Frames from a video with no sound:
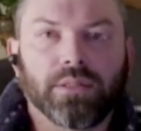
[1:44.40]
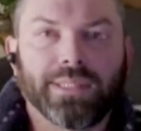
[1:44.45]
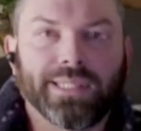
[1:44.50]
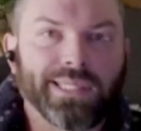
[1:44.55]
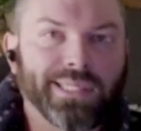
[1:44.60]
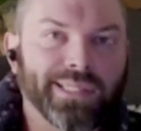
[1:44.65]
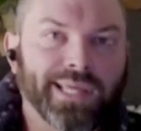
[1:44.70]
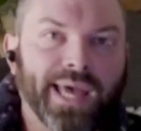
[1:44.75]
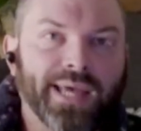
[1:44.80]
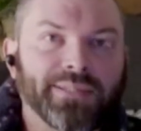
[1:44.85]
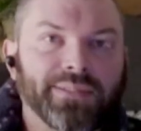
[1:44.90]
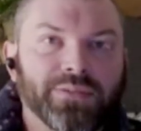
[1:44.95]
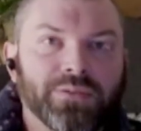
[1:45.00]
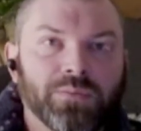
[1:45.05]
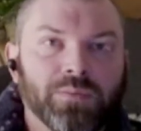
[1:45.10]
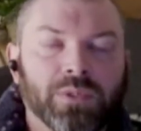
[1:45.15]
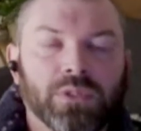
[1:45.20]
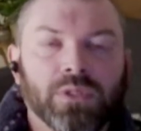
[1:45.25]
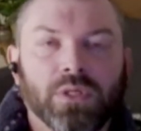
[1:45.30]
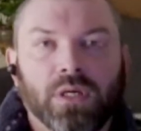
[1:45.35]
Has this
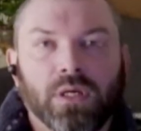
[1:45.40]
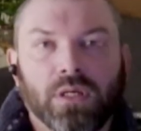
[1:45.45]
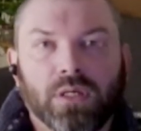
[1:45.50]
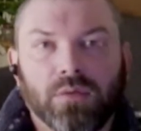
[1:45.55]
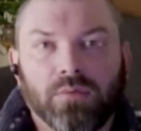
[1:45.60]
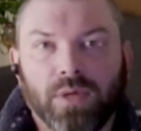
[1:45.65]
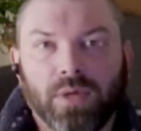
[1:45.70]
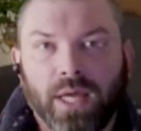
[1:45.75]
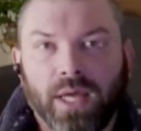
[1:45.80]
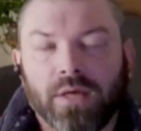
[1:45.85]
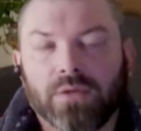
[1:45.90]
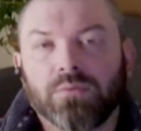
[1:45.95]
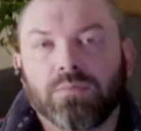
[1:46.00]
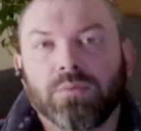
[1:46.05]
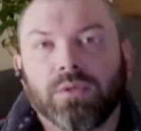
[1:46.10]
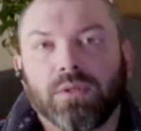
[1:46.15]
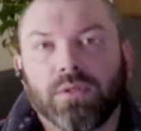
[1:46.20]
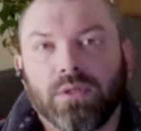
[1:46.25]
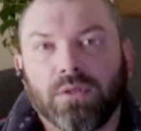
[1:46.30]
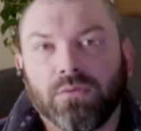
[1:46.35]
been done? If it has
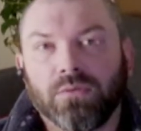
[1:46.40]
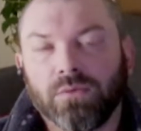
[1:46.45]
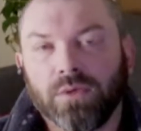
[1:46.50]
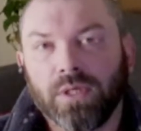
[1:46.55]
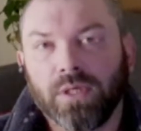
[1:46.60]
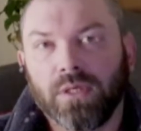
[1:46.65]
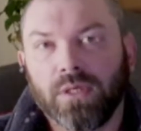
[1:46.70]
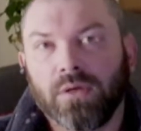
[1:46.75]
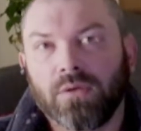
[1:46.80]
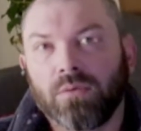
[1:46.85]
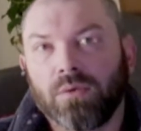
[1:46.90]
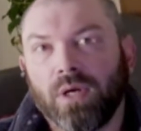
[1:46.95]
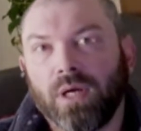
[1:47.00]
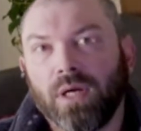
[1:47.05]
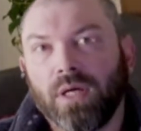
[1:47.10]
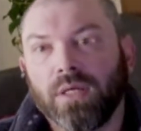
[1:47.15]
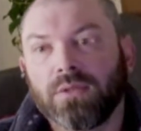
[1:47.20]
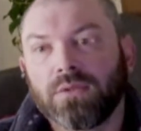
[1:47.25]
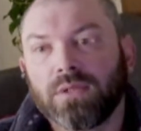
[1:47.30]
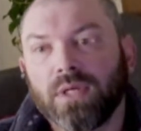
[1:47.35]
been, you free it.
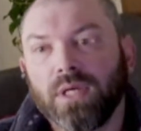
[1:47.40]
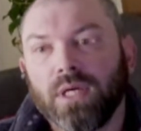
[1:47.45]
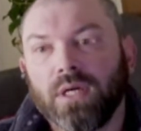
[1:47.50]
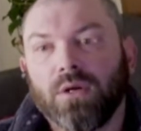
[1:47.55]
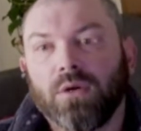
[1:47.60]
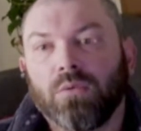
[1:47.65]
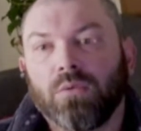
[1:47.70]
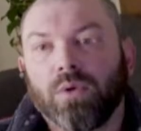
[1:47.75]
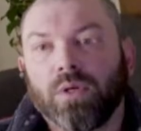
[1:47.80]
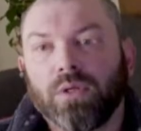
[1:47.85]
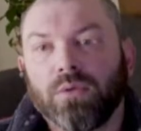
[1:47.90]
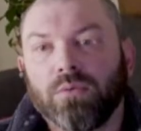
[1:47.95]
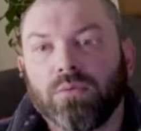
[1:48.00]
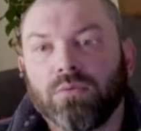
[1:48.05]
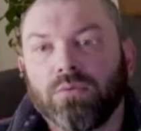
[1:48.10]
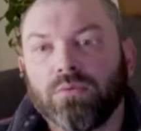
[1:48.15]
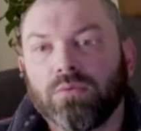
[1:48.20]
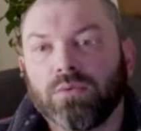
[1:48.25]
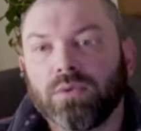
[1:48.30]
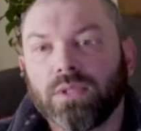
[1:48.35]
Otherwise, when you
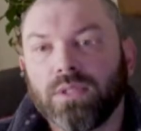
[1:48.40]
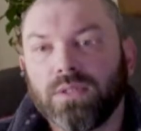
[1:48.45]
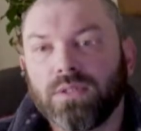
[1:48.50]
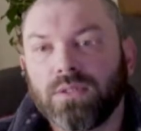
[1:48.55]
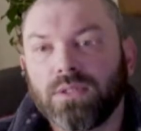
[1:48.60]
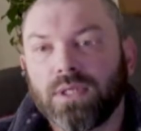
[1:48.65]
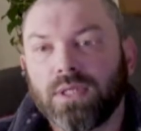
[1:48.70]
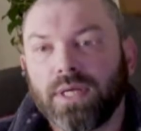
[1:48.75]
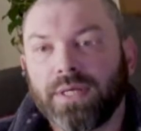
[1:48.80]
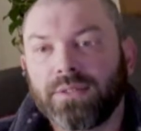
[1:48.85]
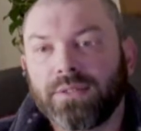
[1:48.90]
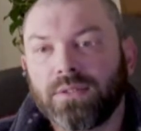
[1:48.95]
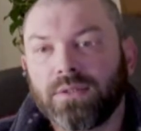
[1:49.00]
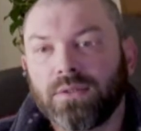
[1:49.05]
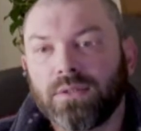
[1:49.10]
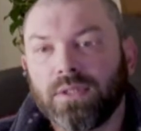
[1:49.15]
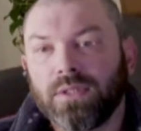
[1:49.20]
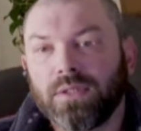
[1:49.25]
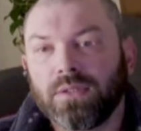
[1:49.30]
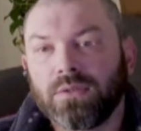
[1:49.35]
release it, I still
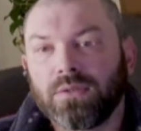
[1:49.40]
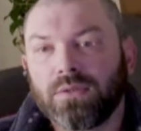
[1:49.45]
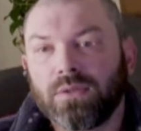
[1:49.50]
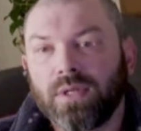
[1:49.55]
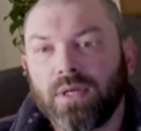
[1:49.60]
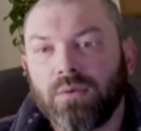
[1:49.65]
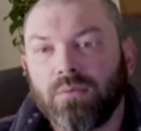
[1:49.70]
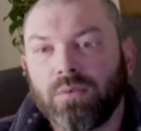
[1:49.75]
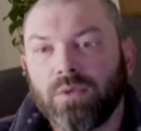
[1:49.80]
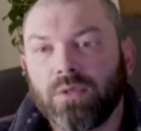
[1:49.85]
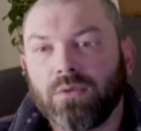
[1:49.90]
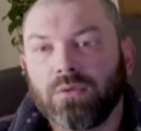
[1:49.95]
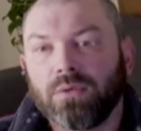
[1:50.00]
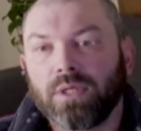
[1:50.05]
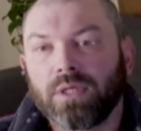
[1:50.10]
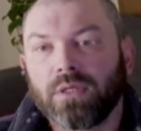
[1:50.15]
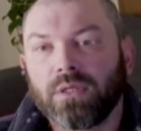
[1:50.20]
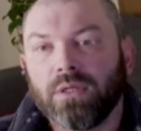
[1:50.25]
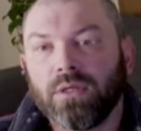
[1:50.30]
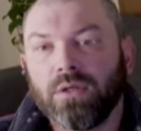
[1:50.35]
need it so that when you
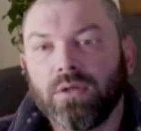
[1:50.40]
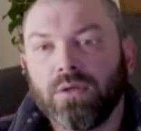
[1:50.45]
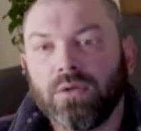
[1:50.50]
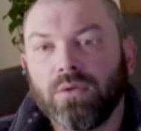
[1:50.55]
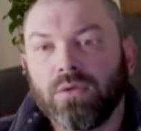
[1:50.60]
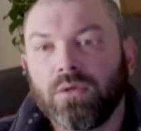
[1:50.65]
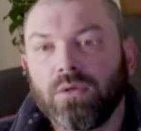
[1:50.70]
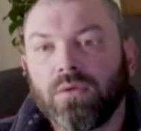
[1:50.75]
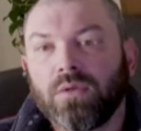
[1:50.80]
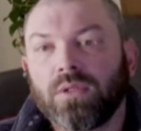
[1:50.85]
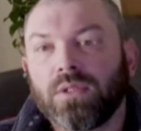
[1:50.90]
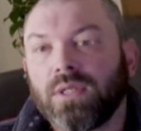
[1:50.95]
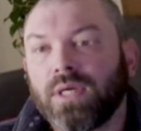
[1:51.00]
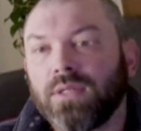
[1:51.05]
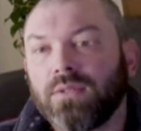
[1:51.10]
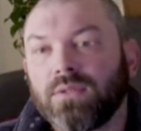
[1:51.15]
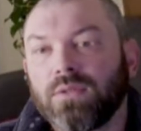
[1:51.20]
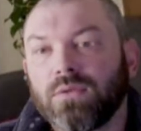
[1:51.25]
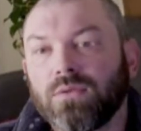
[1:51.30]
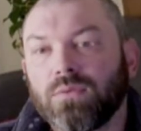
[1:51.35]
let go, the
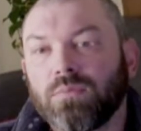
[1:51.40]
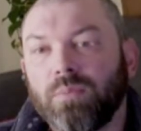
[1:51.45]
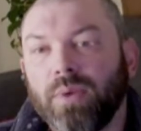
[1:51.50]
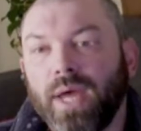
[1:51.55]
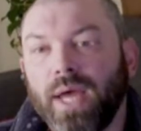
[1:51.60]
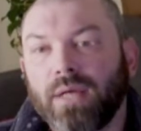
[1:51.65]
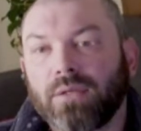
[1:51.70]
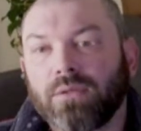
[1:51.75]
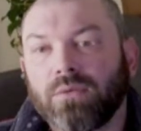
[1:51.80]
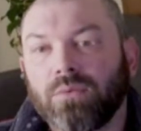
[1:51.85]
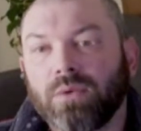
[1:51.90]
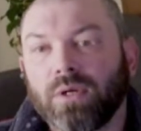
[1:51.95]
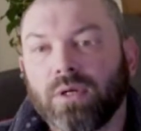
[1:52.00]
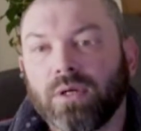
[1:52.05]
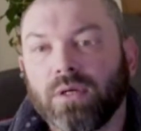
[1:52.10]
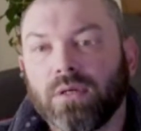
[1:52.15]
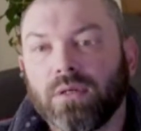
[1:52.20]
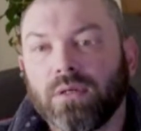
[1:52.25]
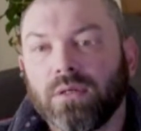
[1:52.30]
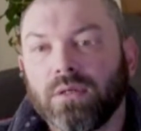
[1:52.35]
dice goes back to
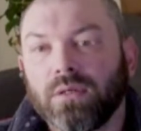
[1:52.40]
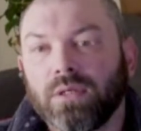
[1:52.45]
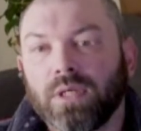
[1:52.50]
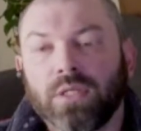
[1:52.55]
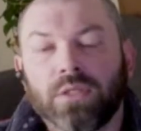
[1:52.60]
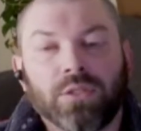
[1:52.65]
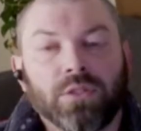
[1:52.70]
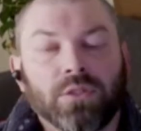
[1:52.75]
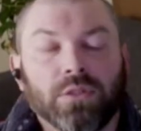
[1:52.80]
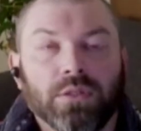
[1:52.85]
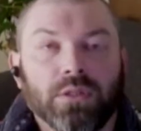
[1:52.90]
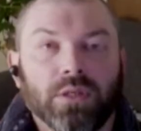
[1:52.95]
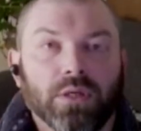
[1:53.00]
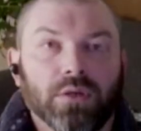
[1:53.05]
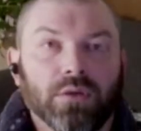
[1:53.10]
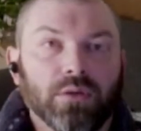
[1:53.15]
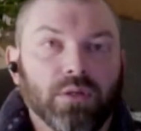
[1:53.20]
where it should go.